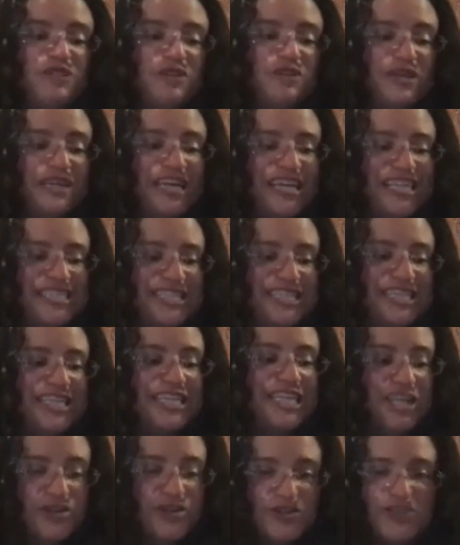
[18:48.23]
They would get into the
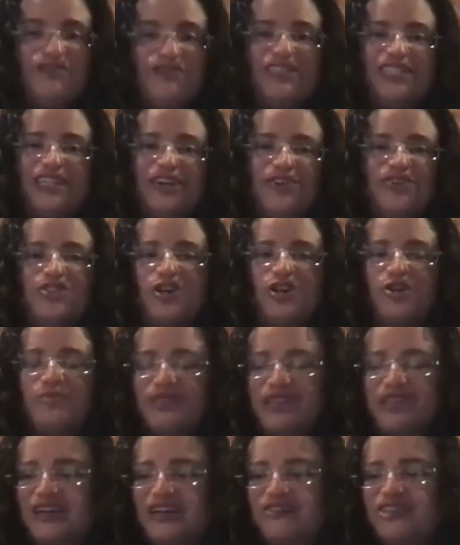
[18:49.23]
gears of the telescope and
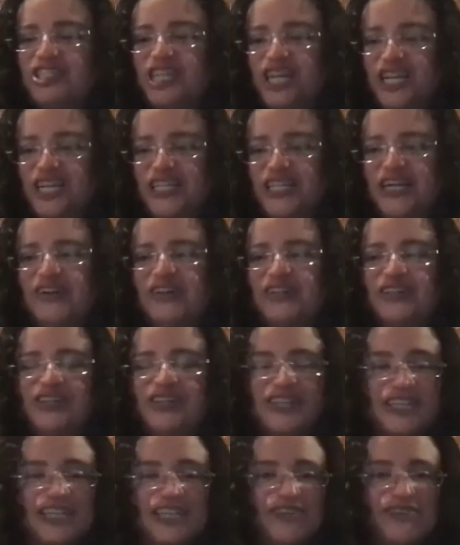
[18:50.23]
they'd have to shut it down and
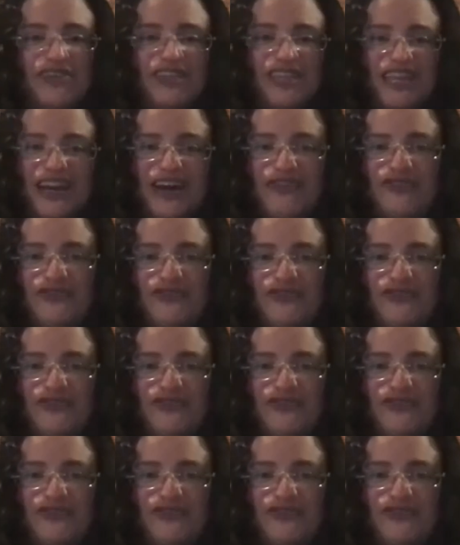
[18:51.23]
clean everything out for